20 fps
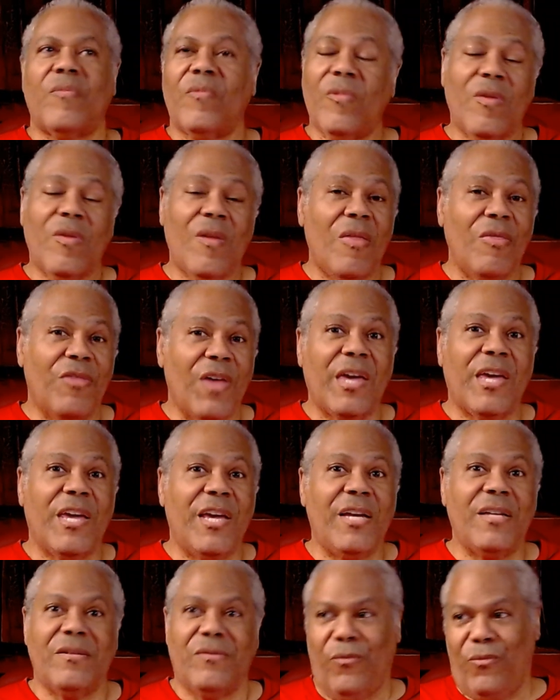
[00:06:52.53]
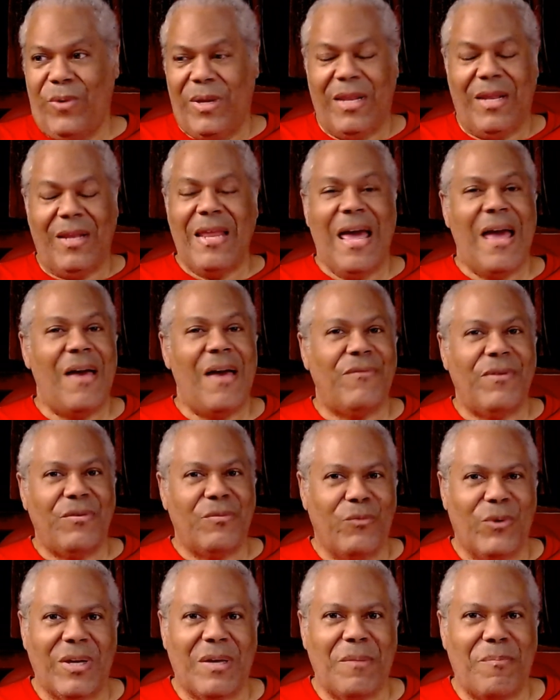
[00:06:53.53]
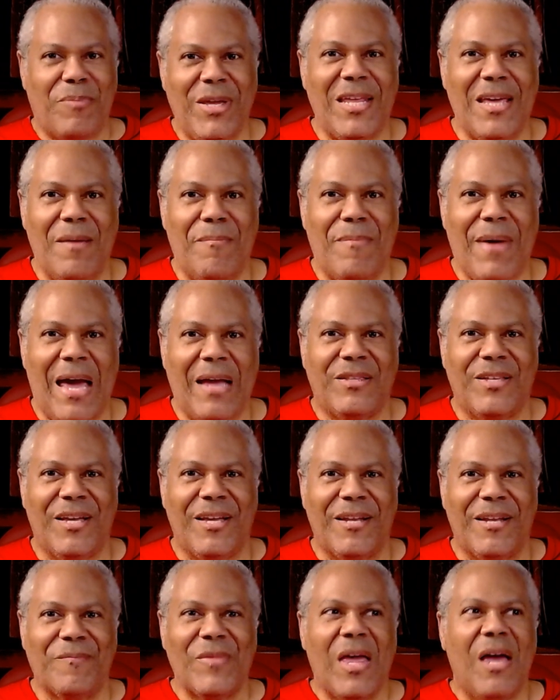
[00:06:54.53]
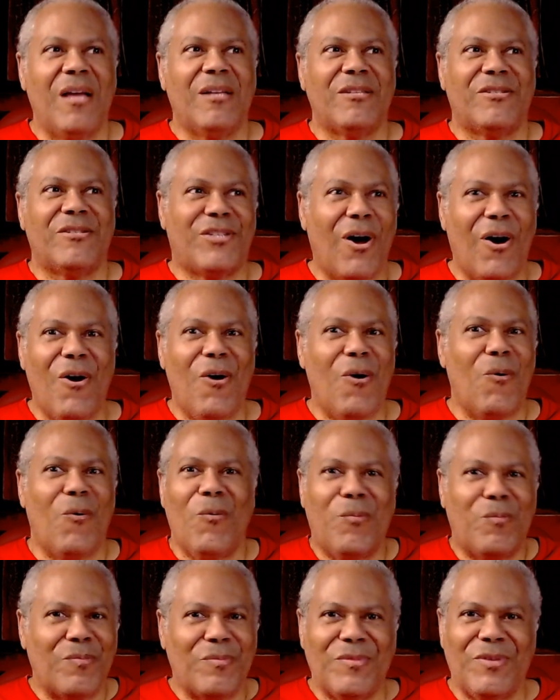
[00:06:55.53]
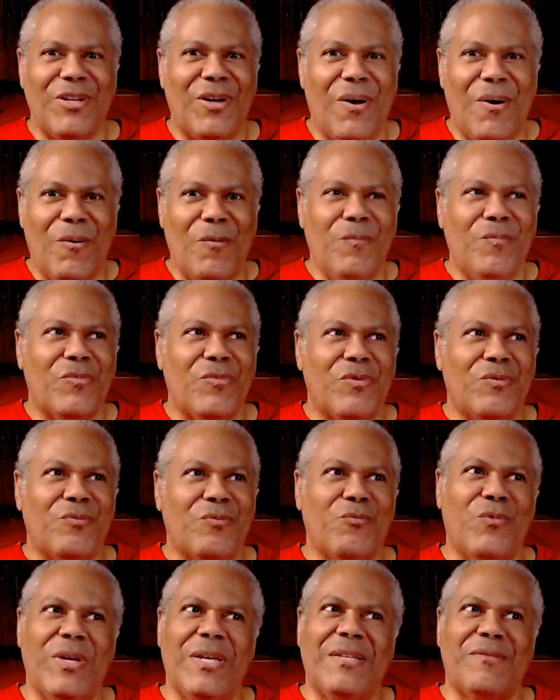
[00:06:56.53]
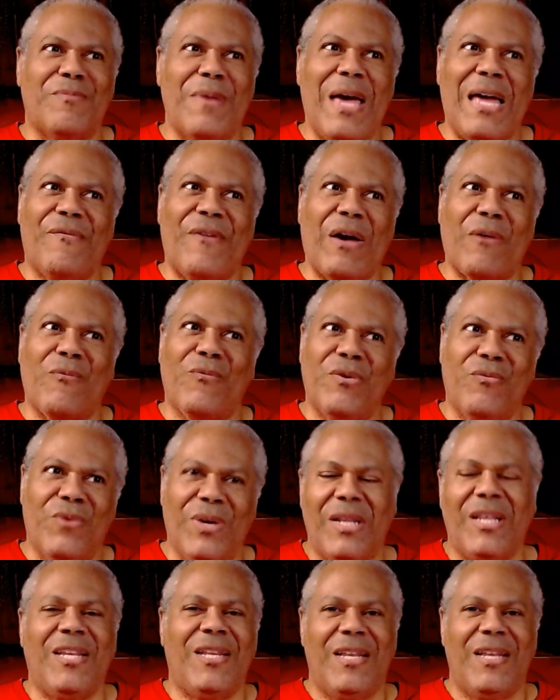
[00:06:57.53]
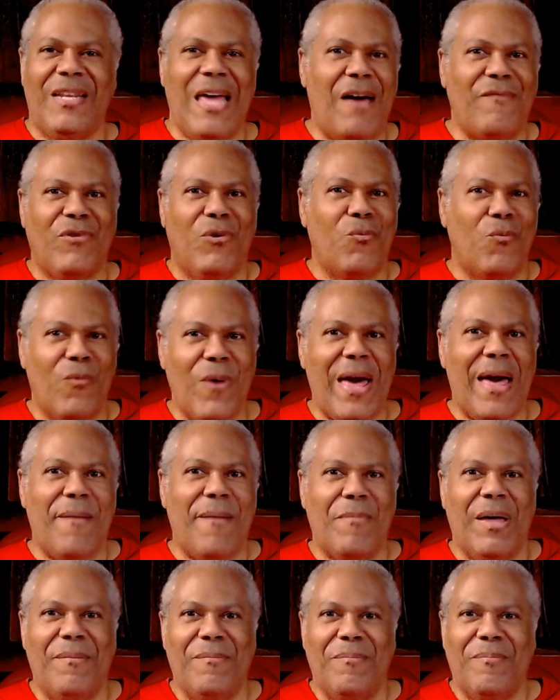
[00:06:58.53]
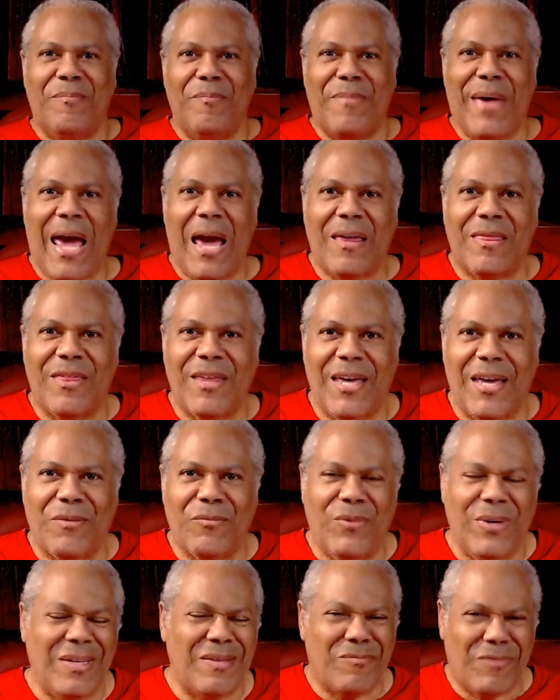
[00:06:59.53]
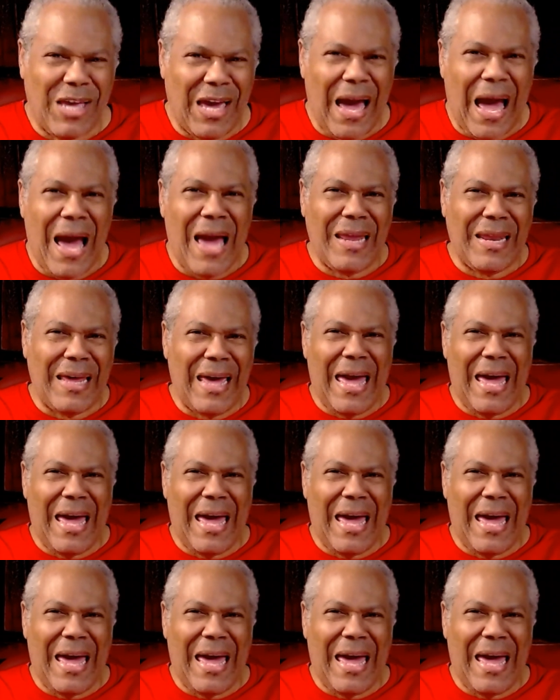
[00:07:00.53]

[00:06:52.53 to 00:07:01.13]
Thing is, we didn't have Wikipedia back then. So, you know, we, as a matter of fact, we really didn't have a web back then. We kind of had a